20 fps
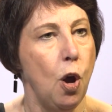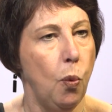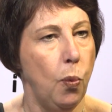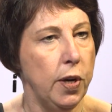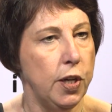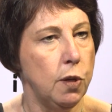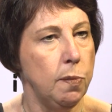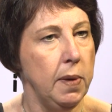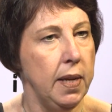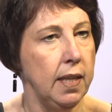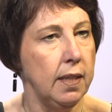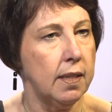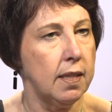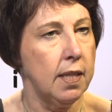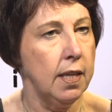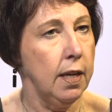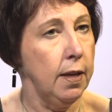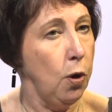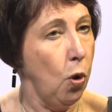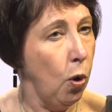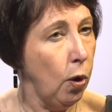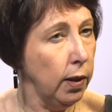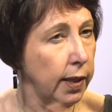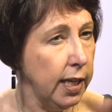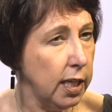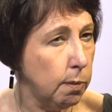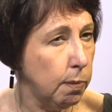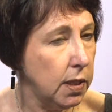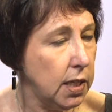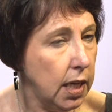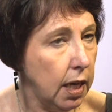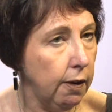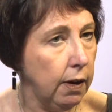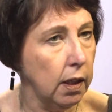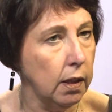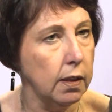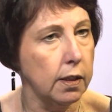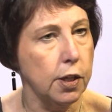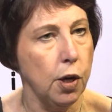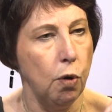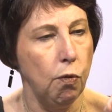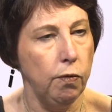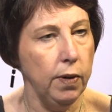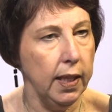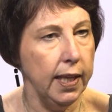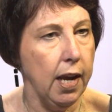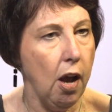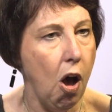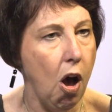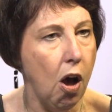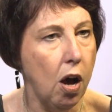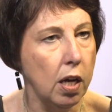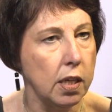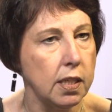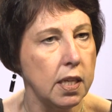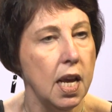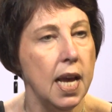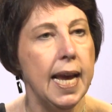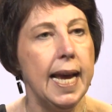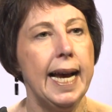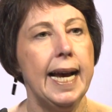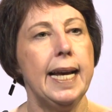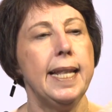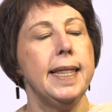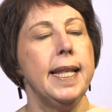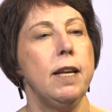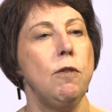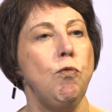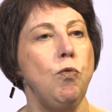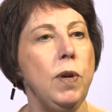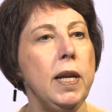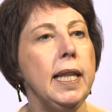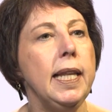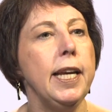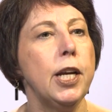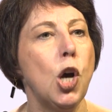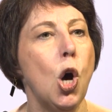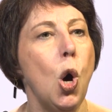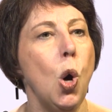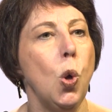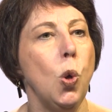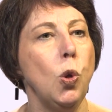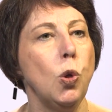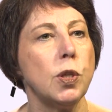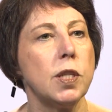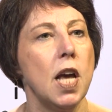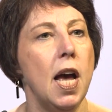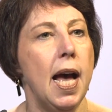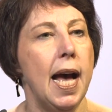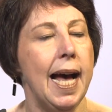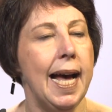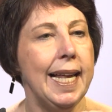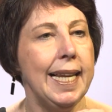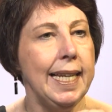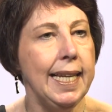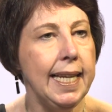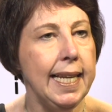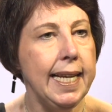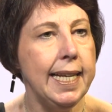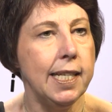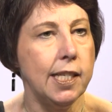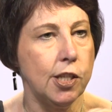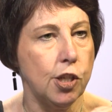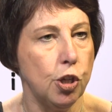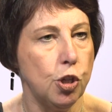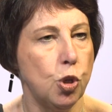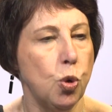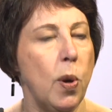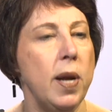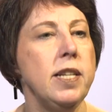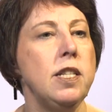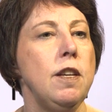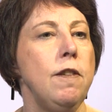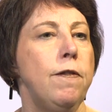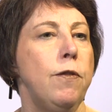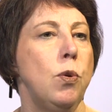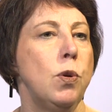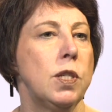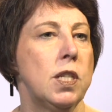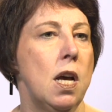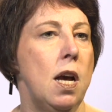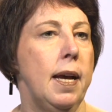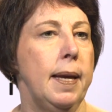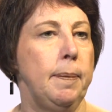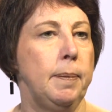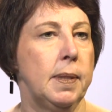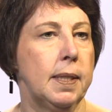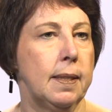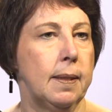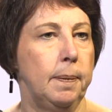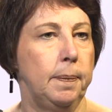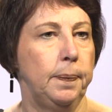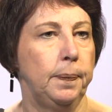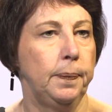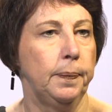which means that all these materials go really hot and then really cold at least 24 times.